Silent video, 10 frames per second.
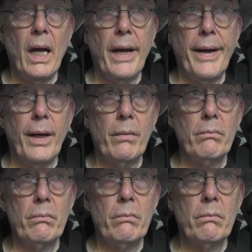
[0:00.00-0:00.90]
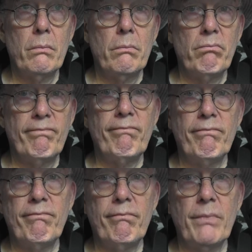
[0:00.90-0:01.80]
Uh,
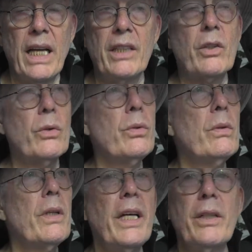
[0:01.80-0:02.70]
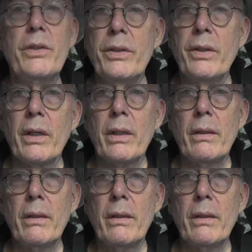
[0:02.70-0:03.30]
and it's a cool day in New York.